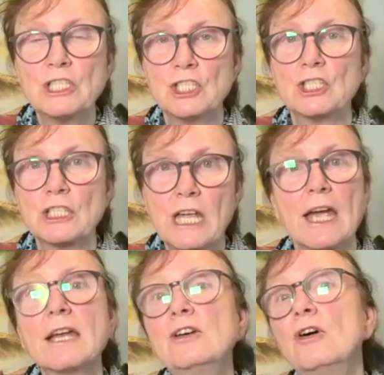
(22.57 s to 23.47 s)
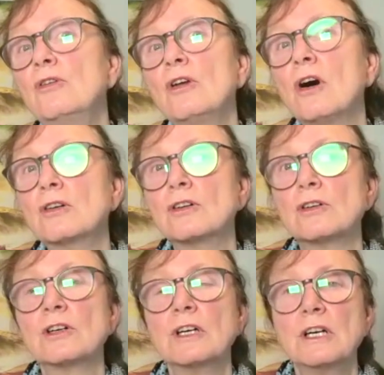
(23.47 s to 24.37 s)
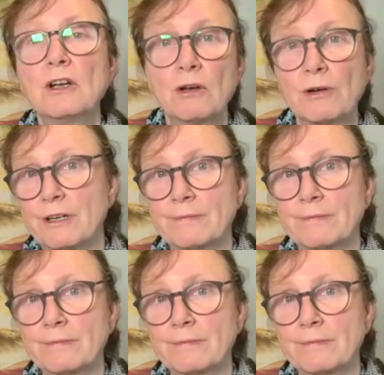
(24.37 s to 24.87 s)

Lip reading: just can no longer learn.